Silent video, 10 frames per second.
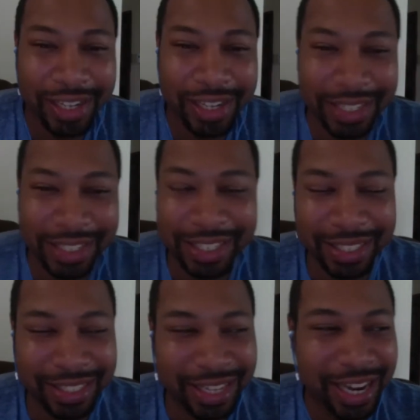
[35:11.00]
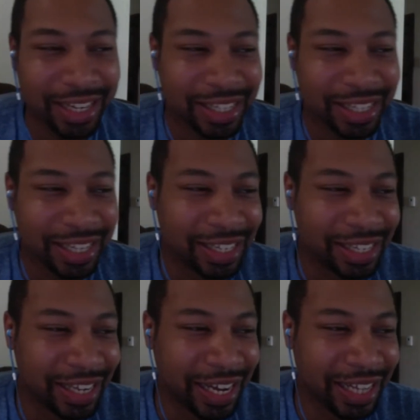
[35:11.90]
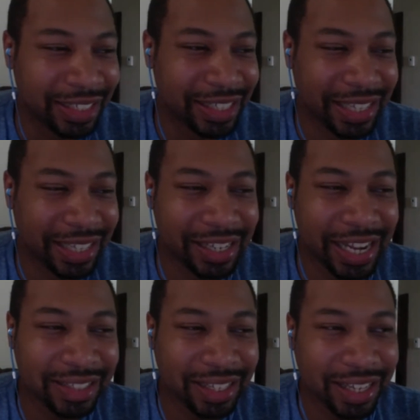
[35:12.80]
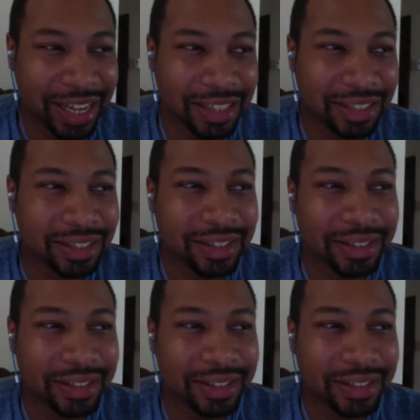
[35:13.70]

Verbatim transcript: is exactly and, and that's that's a that's a lot of